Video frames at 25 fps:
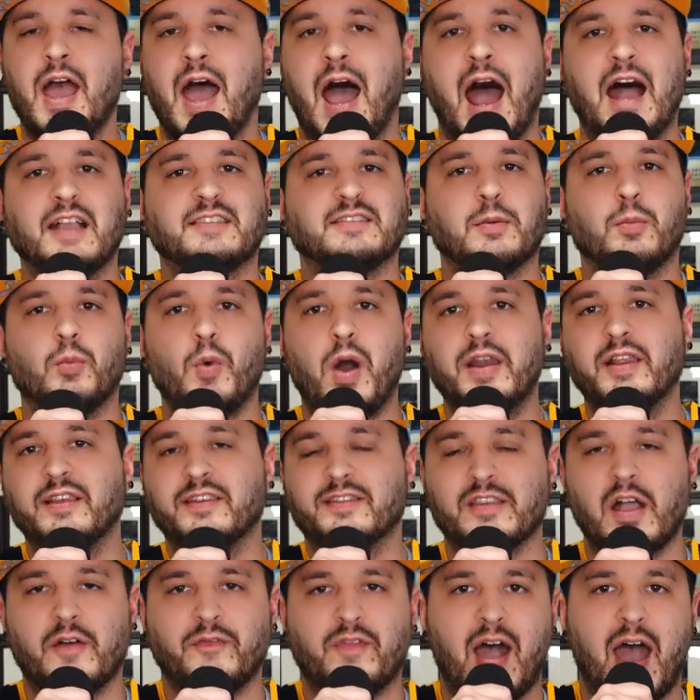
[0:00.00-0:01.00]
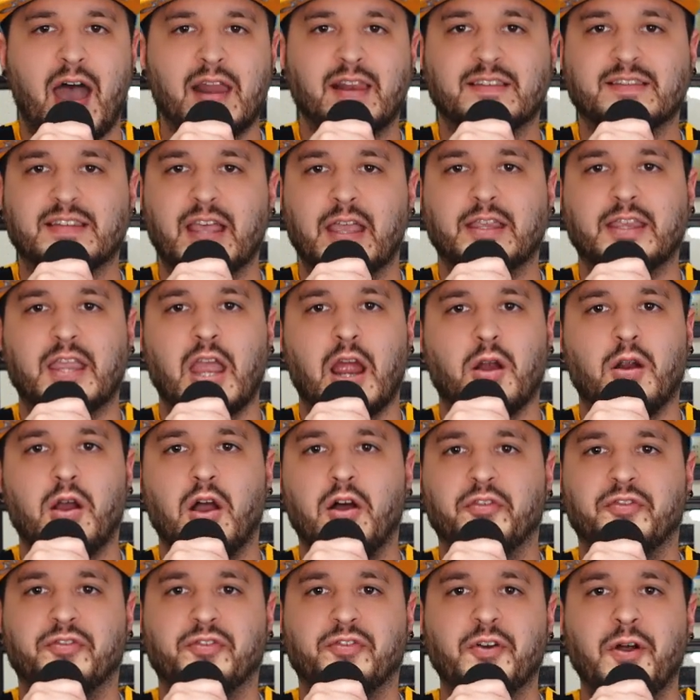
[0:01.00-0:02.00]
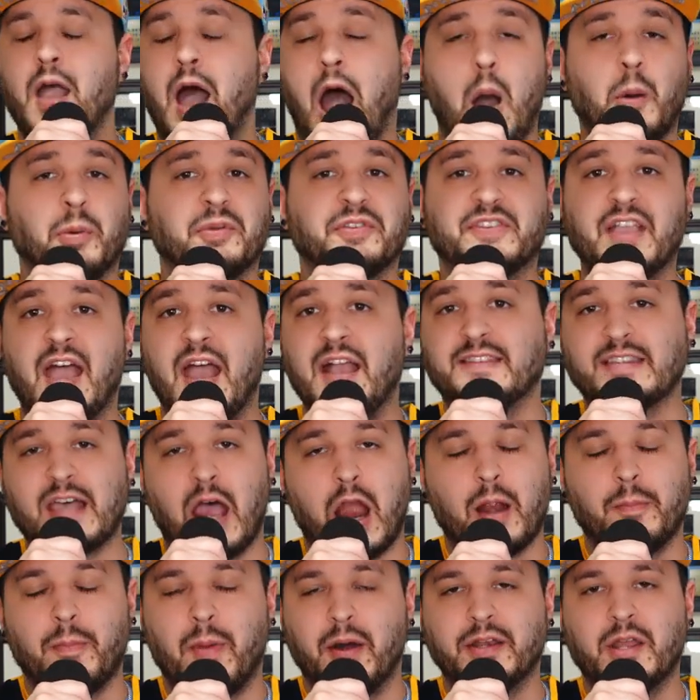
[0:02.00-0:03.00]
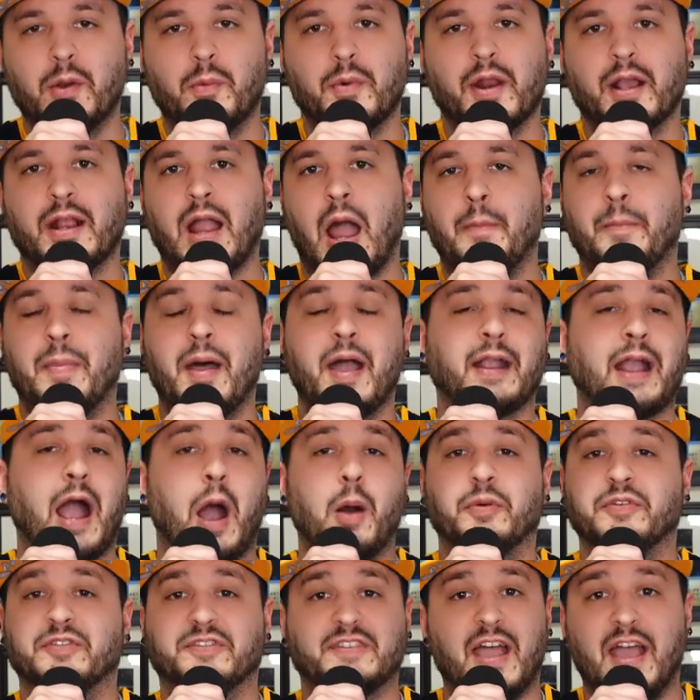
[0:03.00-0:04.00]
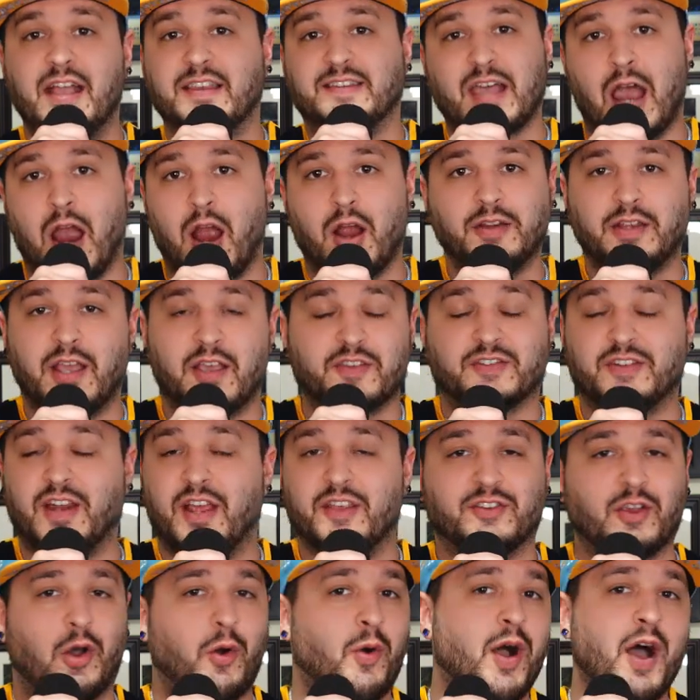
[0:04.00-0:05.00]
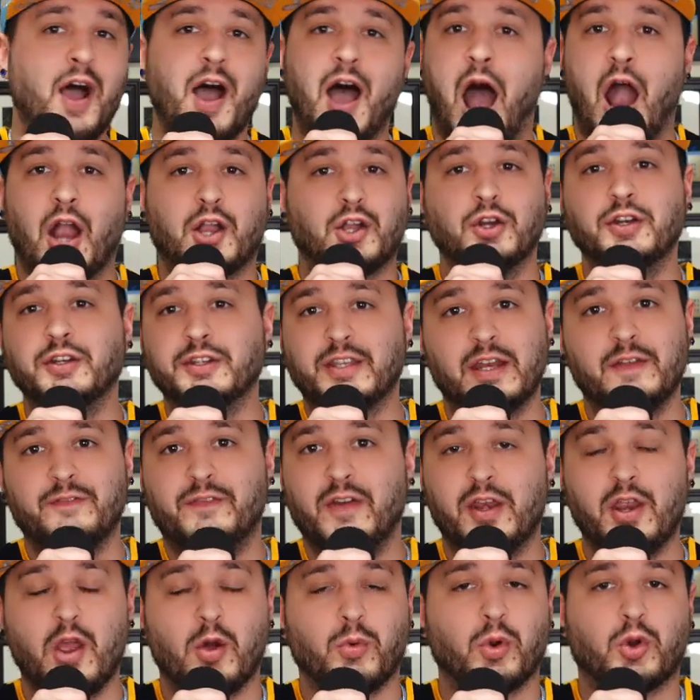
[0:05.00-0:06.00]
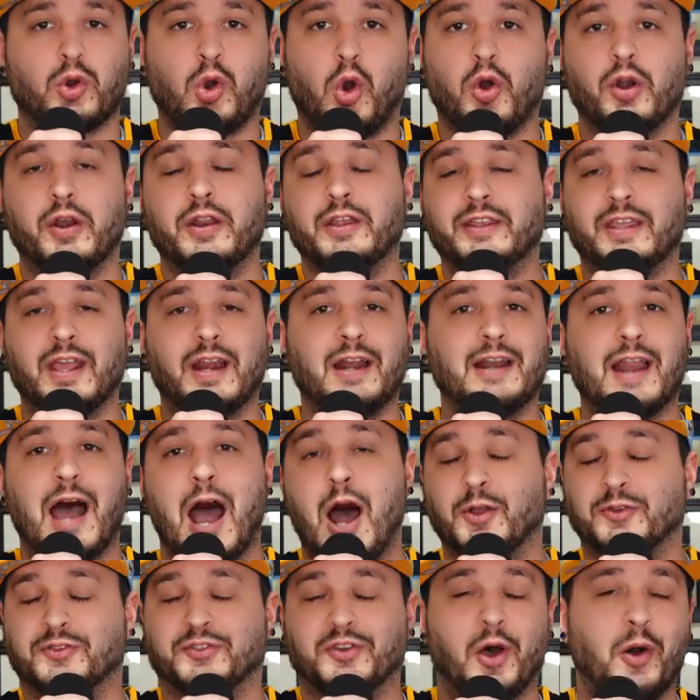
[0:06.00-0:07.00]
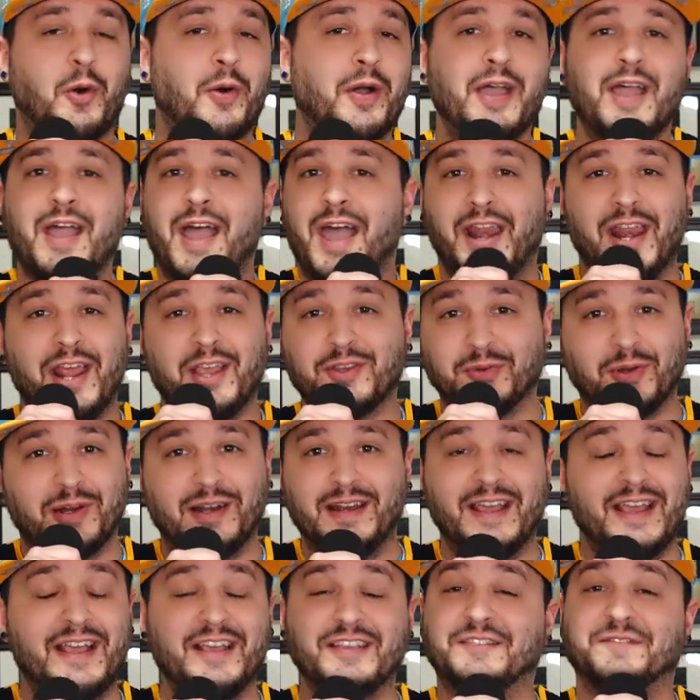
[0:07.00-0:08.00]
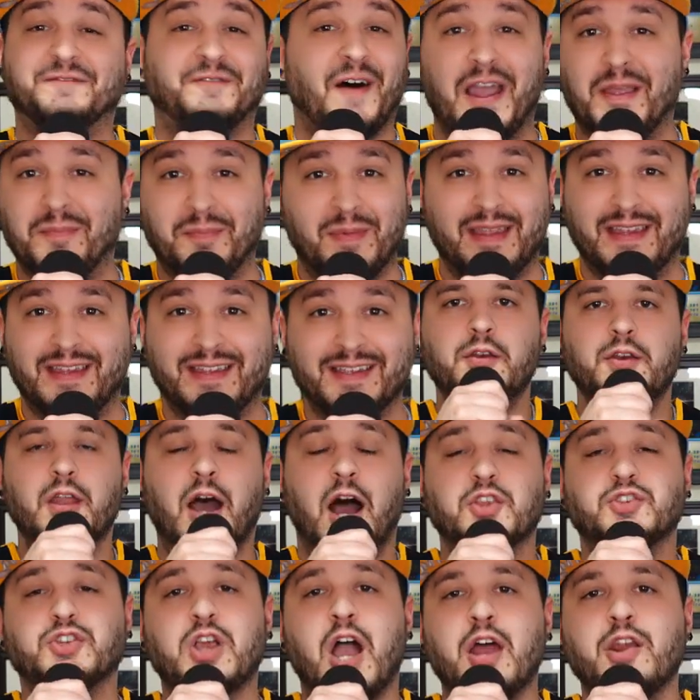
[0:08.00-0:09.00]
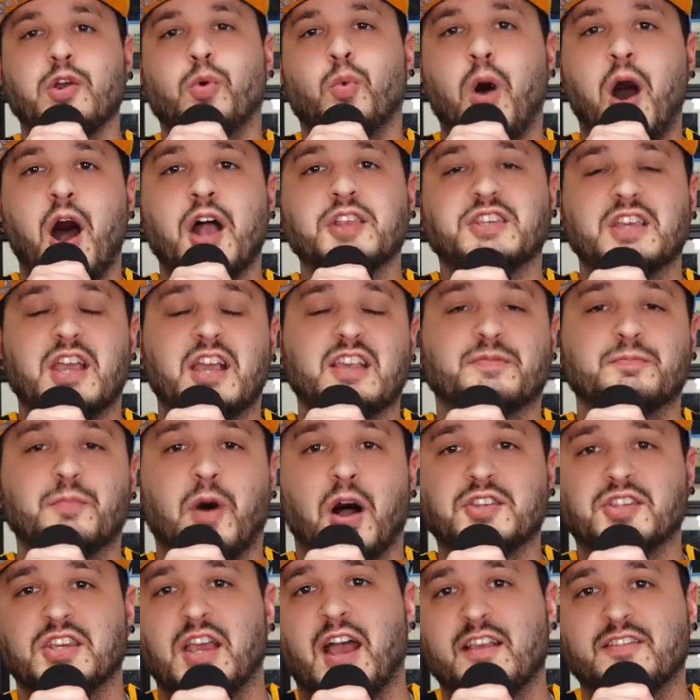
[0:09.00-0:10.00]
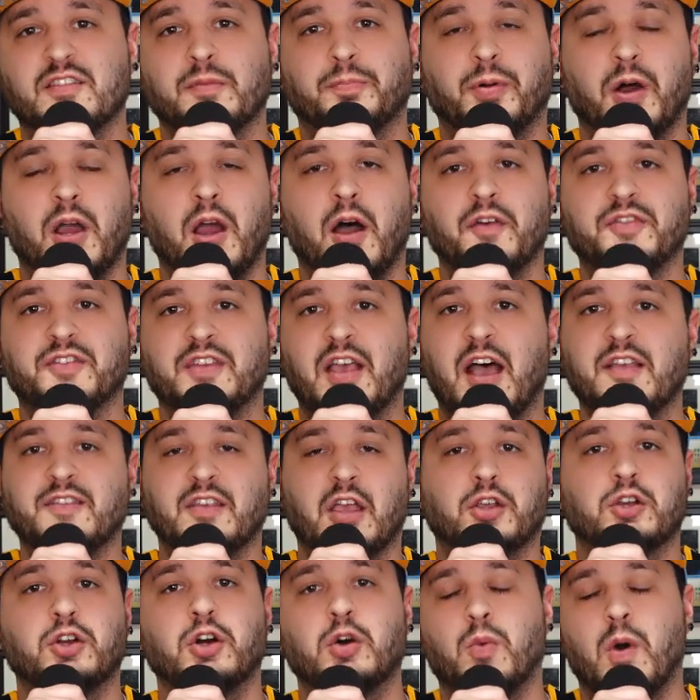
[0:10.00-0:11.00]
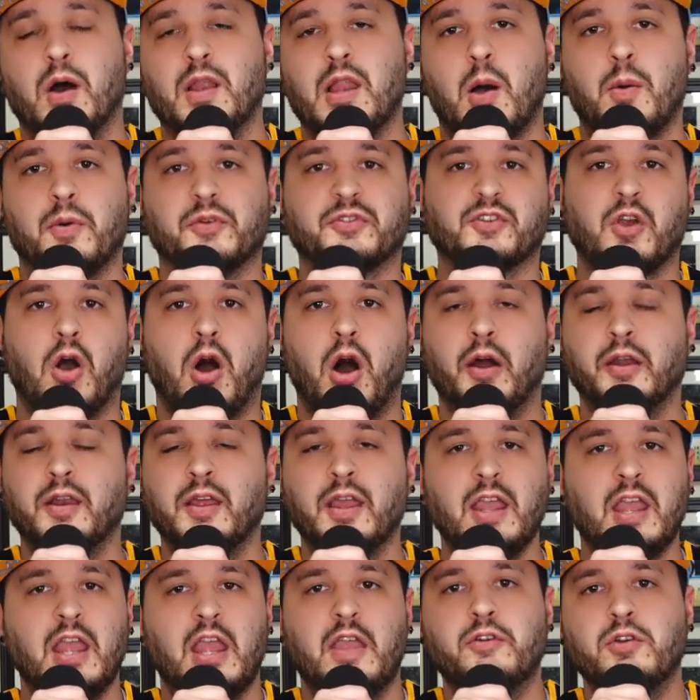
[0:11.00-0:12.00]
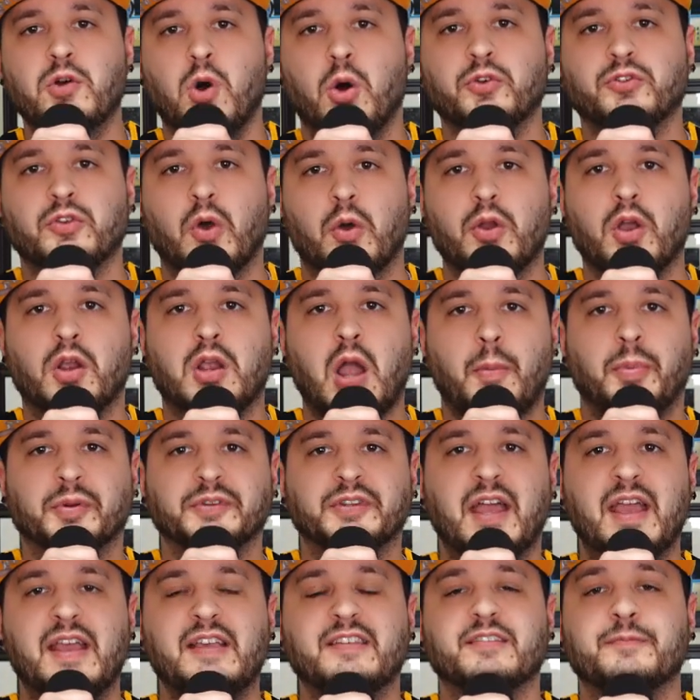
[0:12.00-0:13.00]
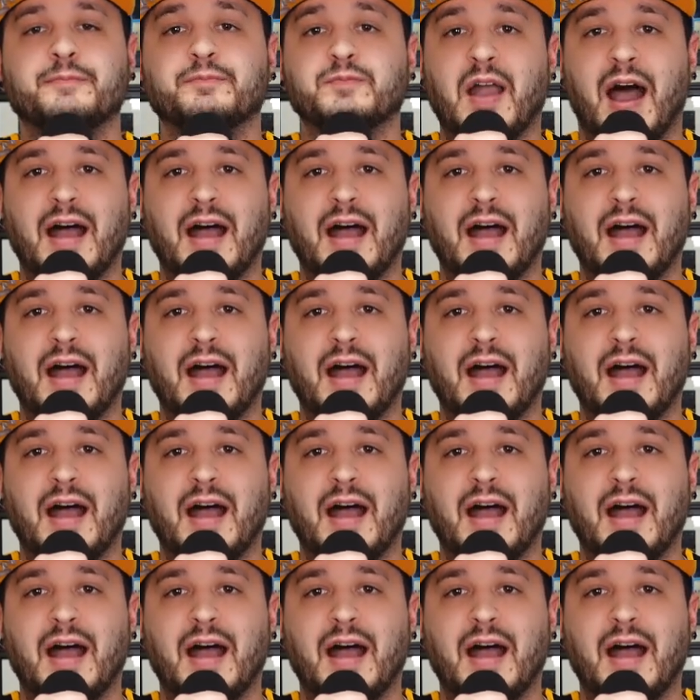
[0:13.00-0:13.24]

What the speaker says: I had some wedding stuff I had to take care of. I was dead tired Monday when I got back. I was dead tired yesterday, so I couldn't get a video recorded and get it out, so it is what it is. Fight me. Now, I tried to watch as much as the playoffs as I could while I was gone, even though it was only a couple days.